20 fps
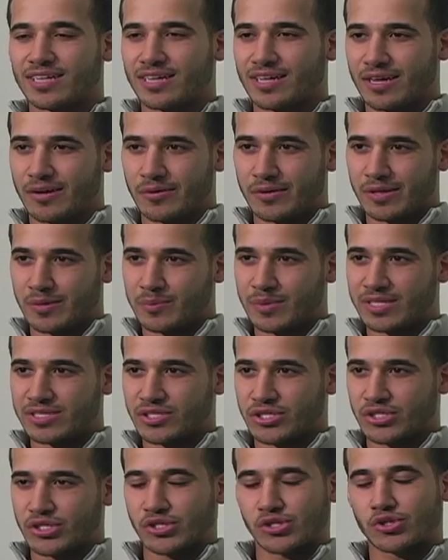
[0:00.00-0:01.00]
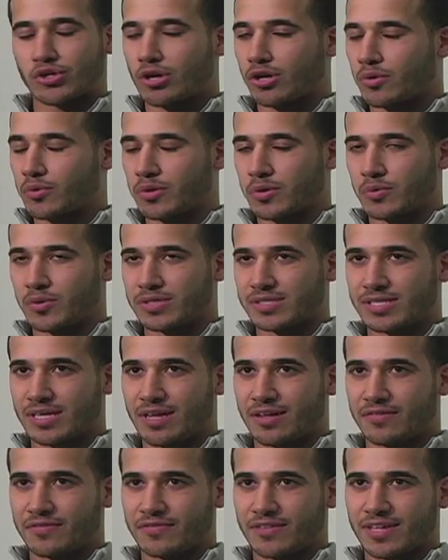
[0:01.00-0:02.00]
It really means just a struggle within
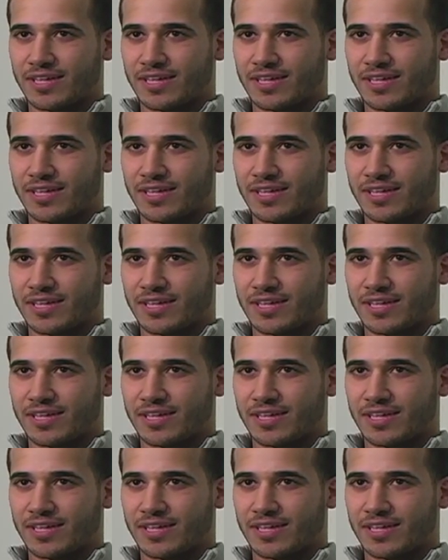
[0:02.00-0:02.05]
oneself.